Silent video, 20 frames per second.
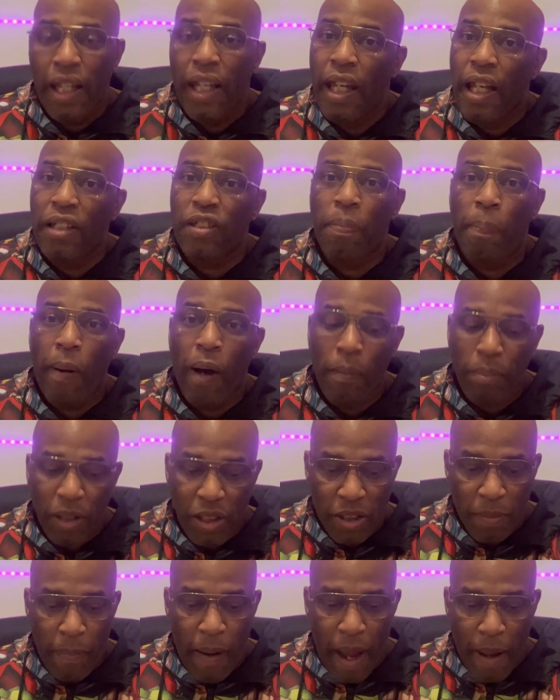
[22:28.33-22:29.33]
It's
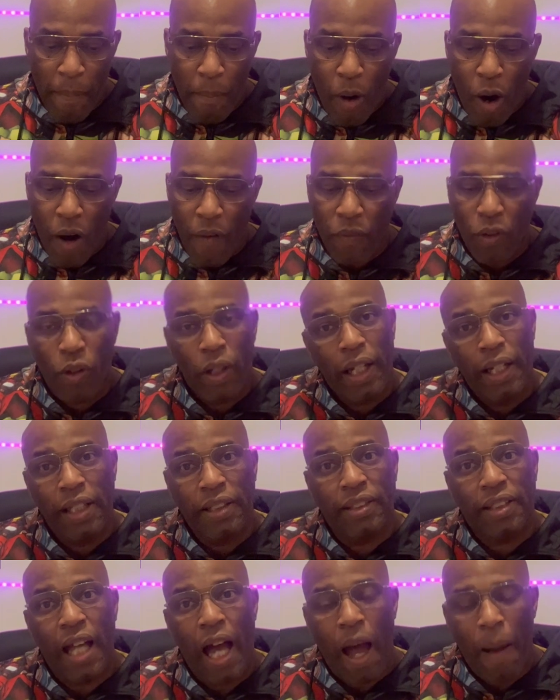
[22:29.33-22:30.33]
published by Marvel and
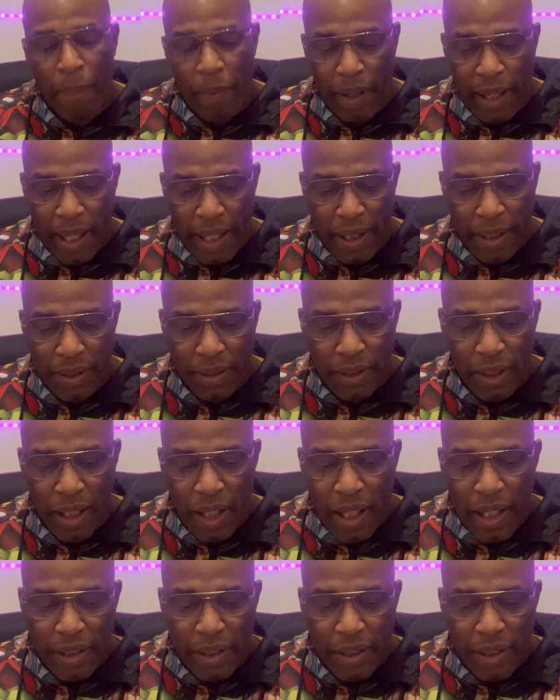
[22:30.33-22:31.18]
it's Copper Age.